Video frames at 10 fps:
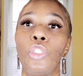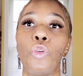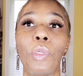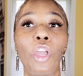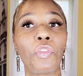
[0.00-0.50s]

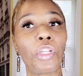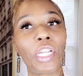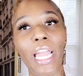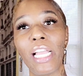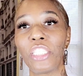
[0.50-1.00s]
shoot me over your
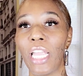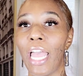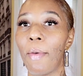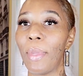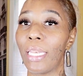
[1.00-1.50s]
Cash
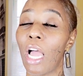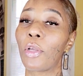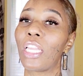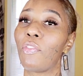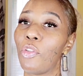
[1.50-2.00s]
App, and
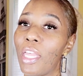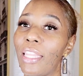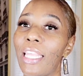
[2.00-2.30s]
I'll give you that